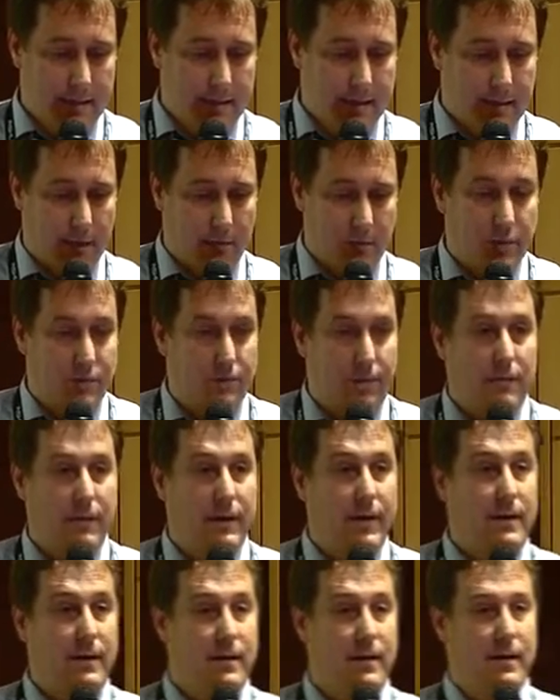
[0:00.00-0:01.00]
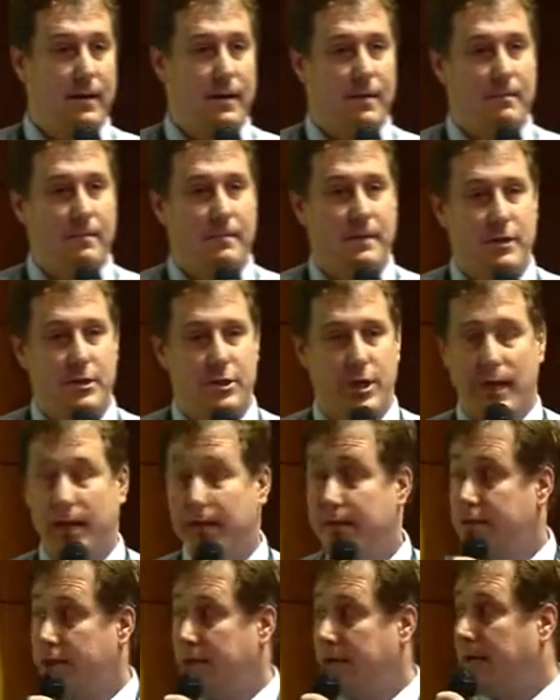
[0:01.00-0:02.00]
Sounds very
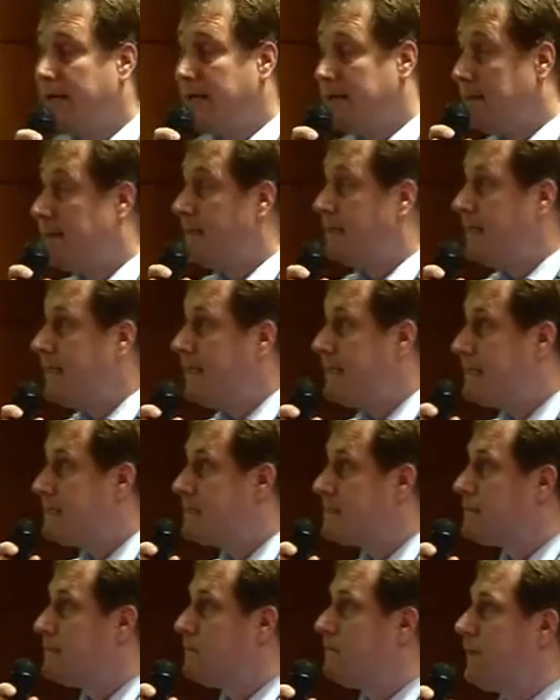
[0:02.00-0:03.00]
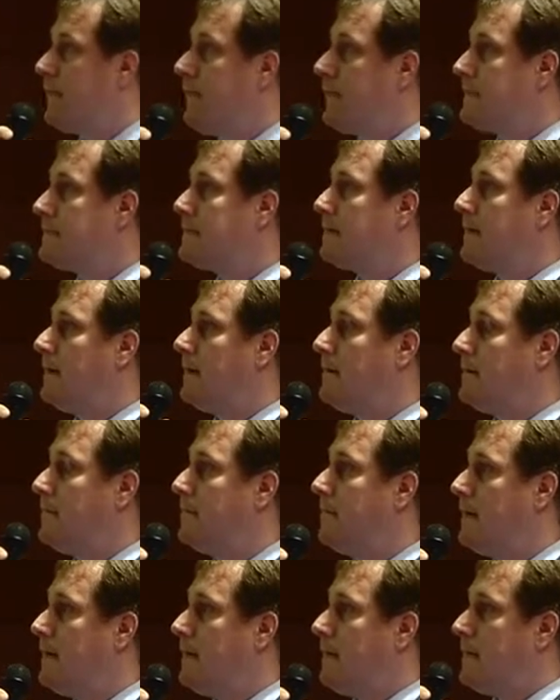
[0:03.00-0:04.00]
challenging, and it is, in fact,
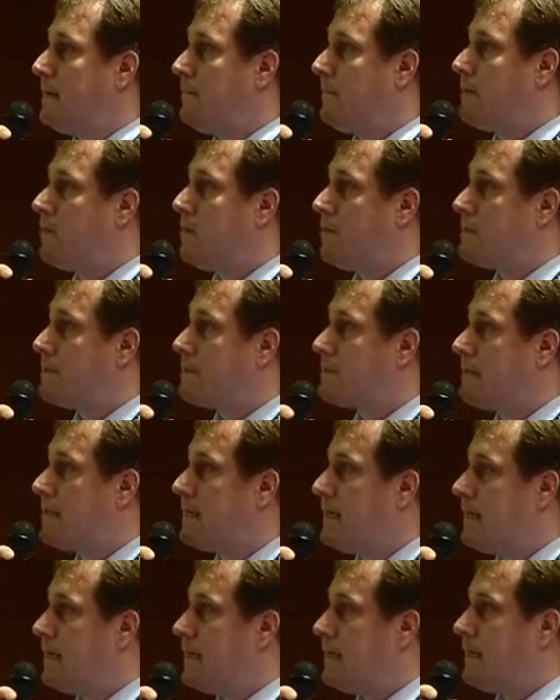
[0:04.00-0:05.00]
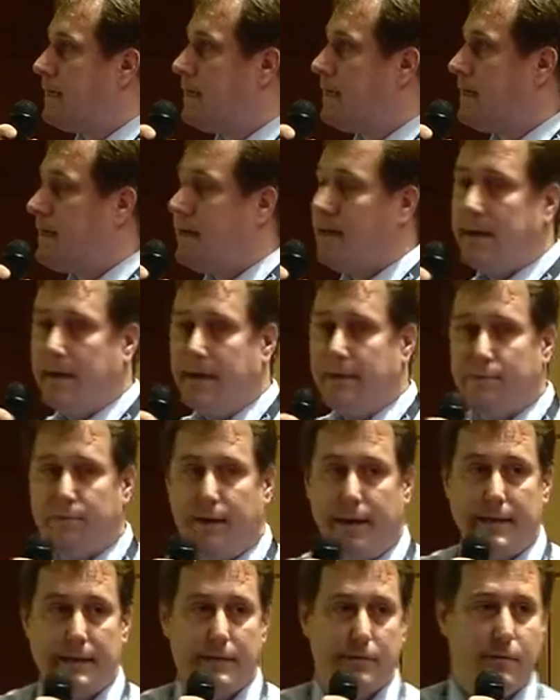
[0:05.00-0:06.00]
because in
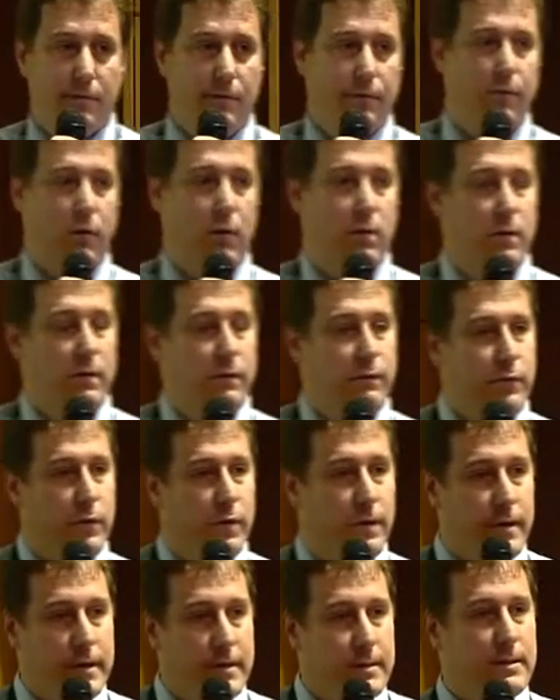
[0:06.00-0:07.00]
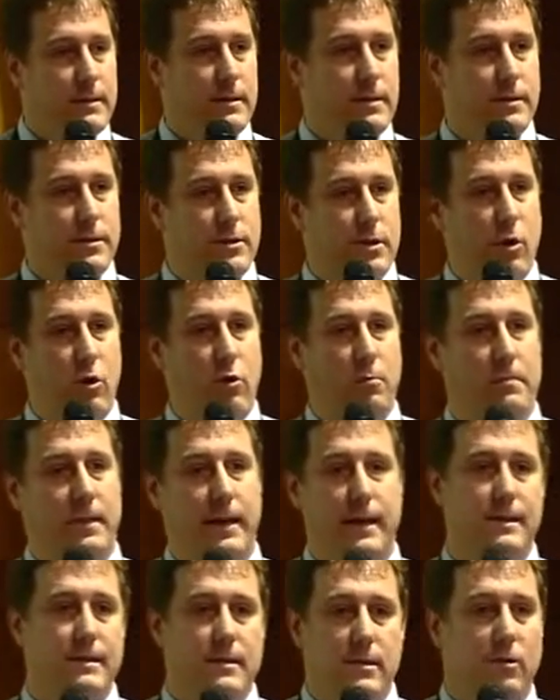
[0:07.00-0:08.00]
fact, for this scope,
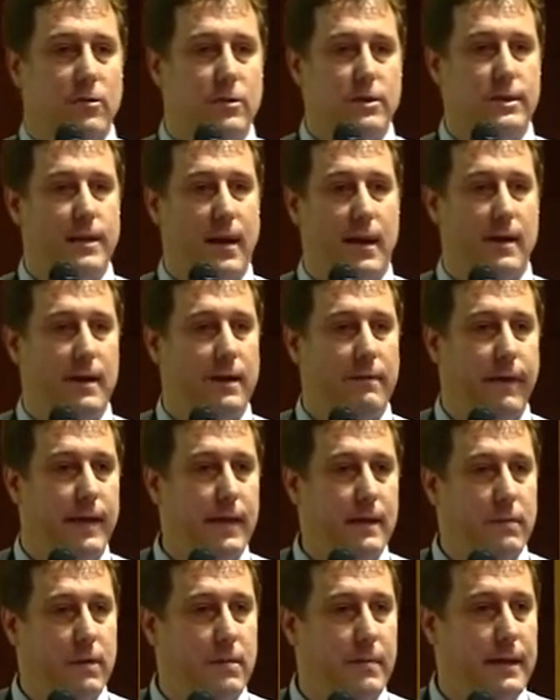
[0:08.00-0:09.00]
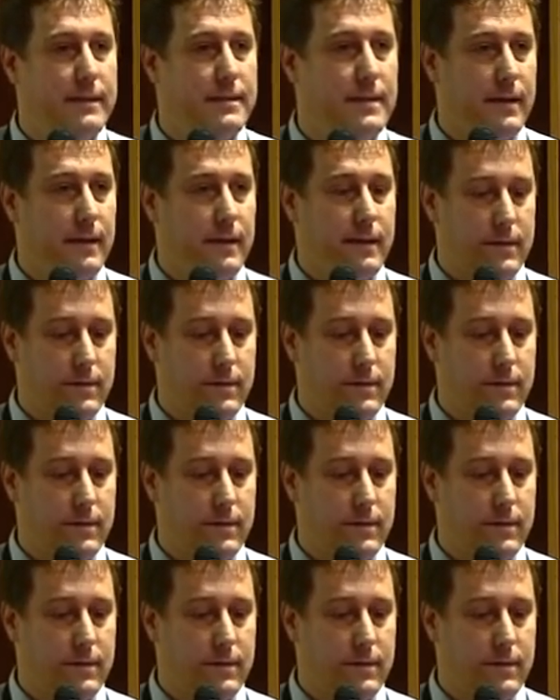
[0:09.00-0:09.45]
there is no standard available, basically.